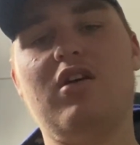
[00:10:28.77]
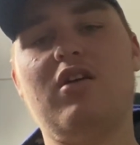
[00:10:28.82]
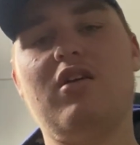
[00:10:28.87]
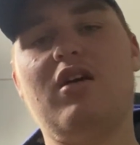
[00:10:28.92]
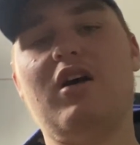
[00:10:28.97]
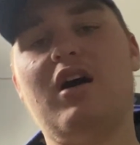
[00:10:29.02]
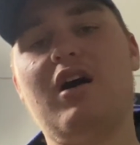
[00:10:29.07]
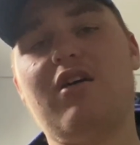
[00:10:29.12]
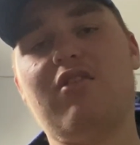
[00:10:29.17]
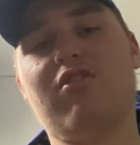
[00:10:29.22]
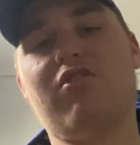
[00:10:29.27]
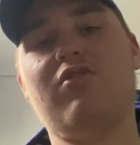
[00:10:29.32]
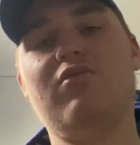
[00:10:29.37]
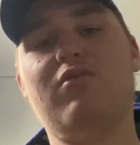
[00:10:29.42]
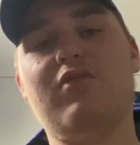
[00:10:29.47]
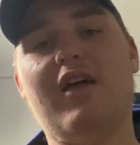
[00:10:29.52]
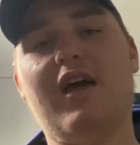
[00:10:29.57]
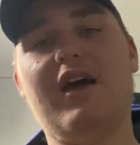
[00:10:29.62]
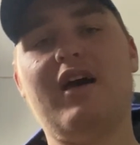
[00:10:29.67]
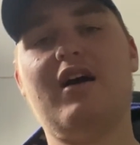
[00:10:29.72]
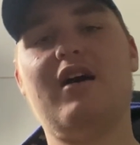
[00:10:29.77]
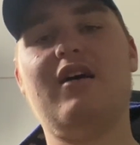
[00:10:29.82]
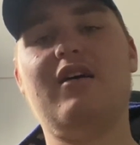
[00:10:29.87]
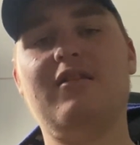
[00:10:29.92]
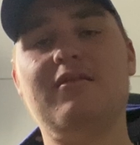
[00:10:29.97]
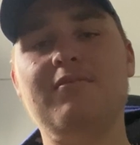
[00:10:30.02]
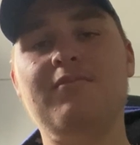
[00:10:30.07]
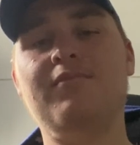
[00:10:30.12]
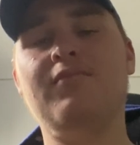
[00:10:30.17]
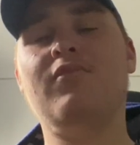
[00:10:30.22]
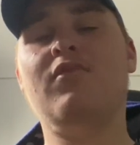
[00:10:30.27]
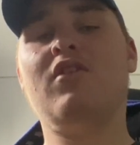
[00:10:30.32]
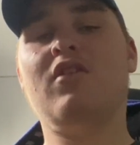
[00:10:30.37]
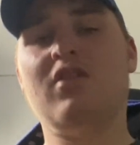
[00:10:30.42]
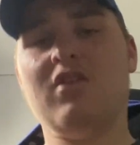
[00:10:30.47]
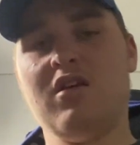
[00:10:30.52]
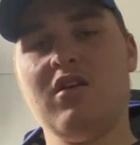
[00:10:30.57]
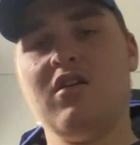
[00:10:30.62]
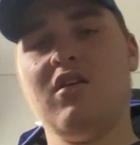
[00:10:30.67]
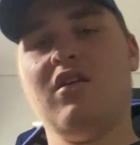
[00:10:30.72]
Arsenal, they
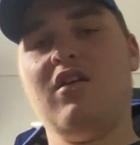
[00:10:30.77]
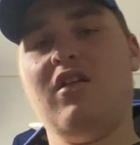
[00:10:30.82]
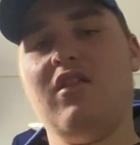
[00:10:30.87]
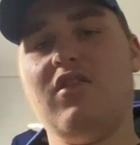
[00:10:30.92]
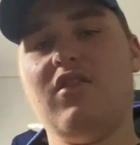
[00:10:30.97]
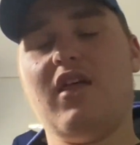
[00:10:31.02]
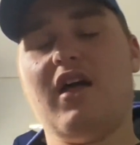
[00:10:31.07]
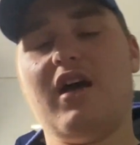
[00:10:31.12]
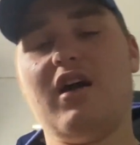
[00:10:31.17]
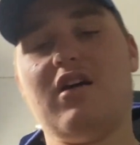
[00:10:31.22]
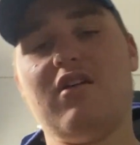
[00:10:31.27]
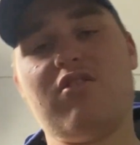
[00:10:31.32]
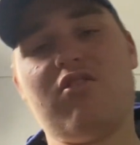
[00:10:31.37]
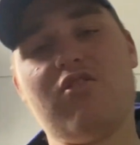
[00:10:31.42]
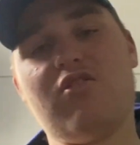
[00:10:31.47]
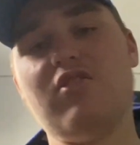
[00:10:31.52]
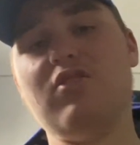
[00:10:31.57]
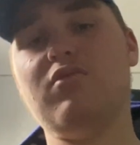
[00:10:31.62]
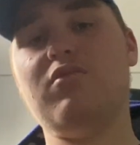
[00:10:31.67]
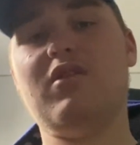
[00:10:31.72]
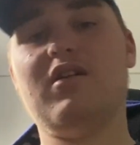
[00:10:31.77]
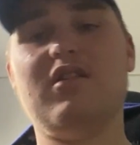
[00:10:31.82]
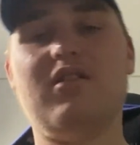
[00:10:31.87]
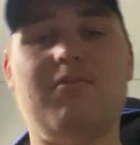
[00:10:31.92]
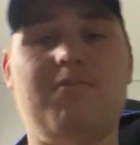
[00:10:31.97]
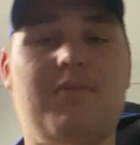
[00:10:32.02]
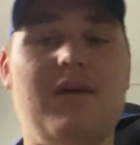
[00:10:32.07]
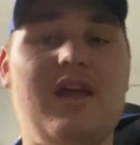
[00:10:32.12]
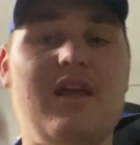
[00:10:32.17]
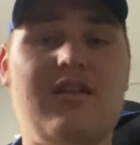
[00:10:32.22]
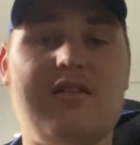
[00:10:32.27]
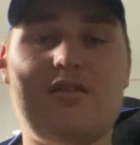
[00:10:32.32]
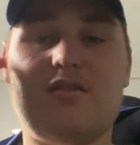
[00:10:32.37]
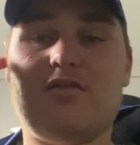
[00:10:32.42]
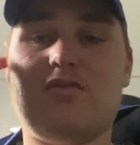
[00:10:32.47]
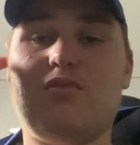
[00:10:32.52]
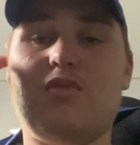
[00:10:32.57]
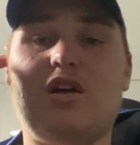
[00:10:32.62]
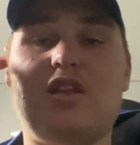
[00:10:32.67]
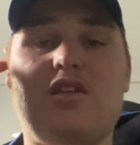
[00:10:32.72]
are still one of
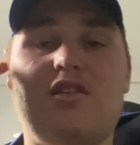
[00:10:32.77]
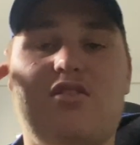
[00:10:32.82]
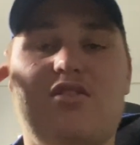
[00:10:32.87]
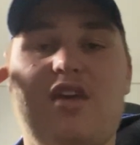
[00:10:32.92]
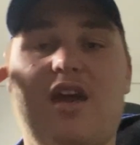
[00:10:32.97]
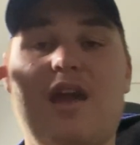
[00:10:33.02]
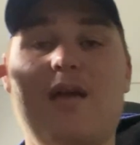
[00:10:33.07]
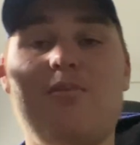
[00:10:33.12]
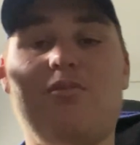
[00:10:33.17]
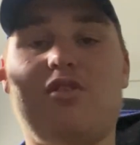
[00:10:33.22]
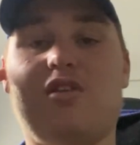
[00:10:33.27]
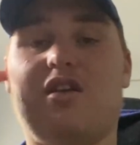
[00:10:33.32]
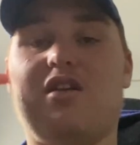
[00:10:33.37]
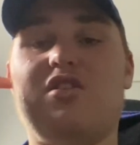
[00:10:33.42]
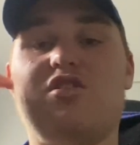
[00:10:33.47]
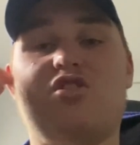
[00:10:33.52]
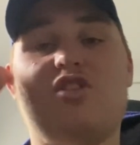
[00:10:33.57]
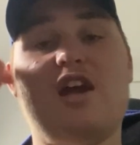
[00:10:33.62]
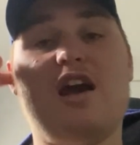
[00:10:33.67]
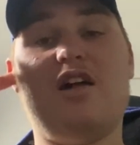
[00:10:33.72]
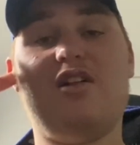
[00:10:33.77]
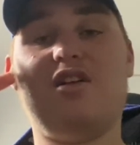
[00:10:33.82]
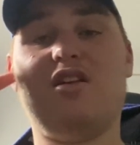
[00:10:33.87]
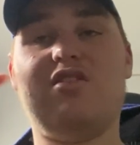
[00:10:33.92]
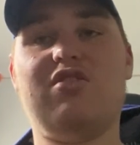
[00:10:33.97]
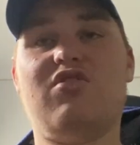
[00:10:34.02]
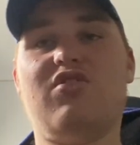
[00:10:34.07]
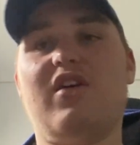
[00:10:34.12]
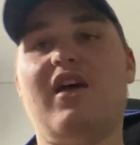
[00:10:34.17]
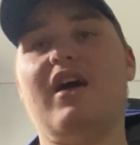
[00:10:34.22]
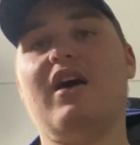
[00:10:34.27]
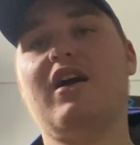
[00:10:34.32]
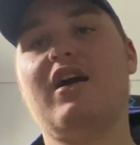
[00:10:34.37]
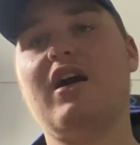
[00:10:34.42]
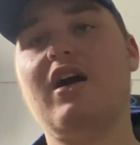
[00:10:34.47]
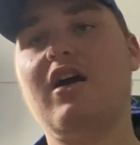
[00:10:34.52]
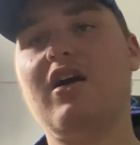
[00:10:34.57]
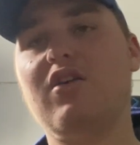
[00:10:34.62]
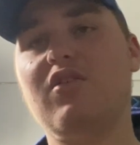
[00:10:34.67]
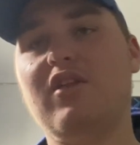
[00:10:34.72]
the teams that can challenge. They are
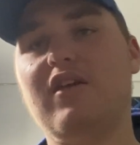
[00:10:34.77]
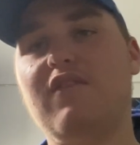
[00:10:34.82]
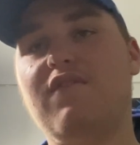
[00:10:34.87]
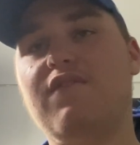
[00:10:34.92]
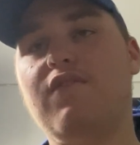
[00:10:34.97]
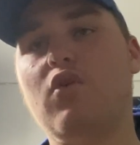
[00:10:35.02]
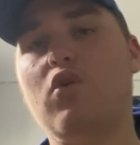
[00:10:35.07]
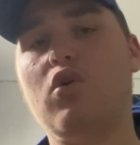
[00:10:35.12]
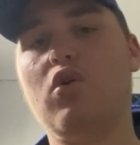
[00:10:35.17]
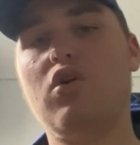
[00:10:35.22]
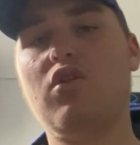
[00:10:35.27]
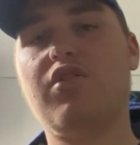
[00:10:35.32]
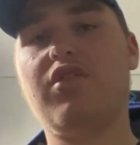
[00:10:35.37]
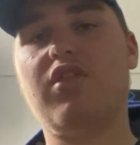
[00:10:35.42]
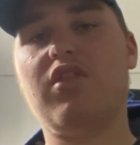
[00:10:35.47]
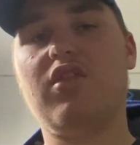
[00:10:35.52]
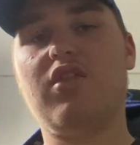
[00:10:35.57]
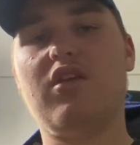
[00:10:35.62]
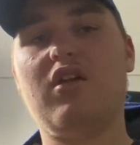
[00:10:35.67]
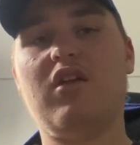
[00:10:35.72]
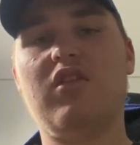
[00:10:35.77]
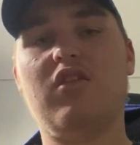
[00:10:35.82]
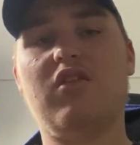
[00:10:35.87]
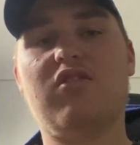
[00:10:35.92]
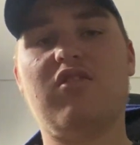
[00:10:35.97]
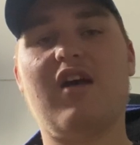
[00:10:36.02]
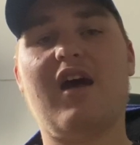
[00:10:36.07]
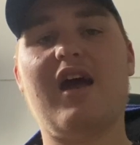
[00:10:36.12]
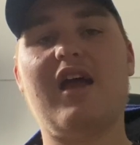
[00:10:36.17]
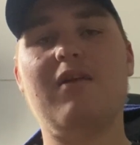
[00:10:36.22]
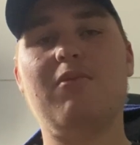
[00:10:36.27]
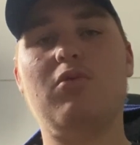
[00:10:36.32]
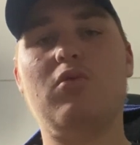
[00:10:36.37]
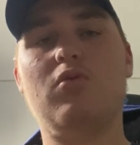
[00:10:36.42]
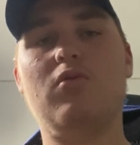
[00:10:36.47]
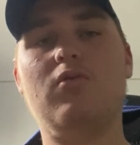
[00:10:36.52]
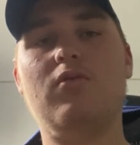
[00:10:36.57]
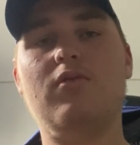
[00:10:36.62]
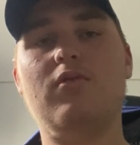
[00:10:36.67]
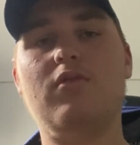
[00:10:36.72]
currently 4th in the
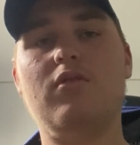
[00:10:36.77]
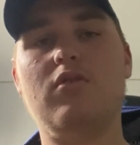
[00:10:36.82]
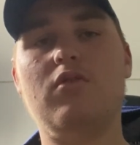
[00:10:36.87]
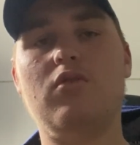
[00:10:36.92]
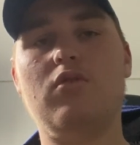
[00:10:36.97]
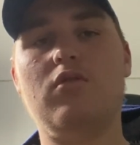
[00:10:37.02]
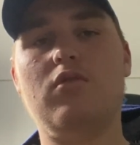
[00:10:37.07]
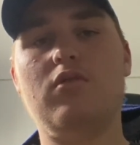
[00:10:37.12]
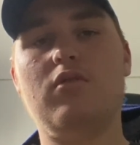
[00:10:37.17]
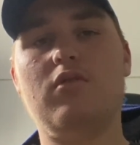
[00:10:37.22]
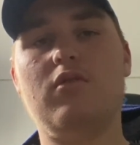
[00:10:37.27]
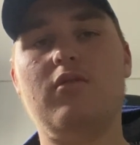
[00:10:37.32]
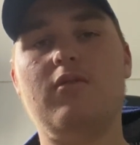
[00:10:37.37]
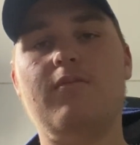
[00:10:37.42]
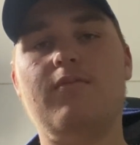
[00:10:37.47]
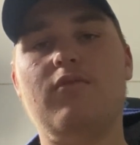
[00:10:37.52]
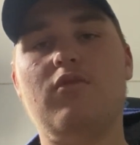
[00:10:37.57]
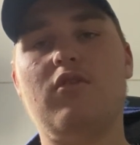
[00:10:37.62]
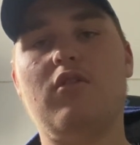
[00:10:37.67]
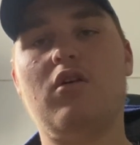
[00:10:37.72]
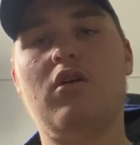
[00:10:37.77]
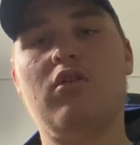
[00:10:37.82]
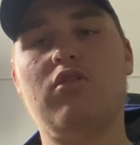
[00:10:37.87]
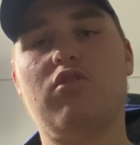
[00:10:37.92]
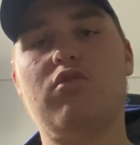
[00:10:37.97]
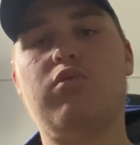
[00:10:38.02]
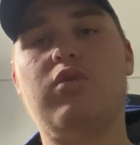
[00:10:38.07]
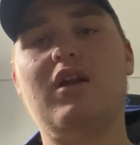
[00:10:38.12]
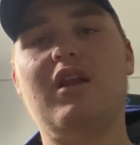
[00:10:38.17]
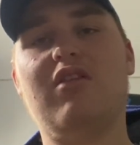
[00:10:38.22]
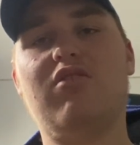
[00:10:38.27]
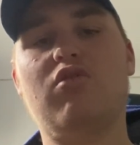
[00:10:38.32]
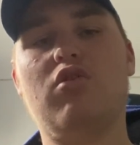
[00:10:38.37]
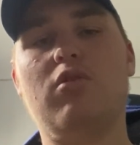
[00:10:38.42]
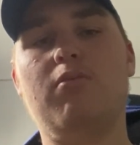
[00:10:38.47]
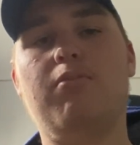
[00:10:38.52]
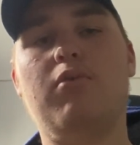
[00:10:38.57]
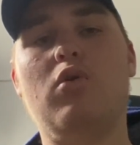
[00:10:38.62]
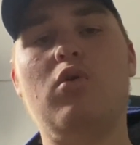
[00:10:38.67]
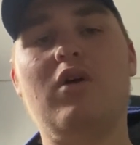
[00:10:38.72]
table on
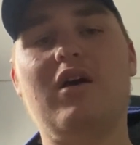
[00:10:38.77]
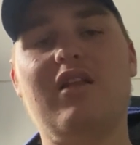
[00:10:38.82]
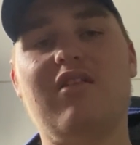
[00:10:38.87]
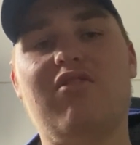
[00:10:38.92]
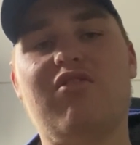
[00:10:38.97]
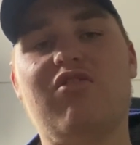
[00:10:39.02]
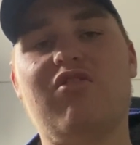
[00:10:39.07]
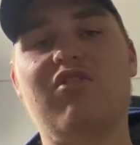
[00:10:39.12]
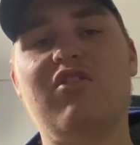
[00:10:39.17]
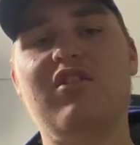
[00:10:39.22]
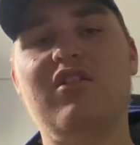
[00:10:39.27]
22 points,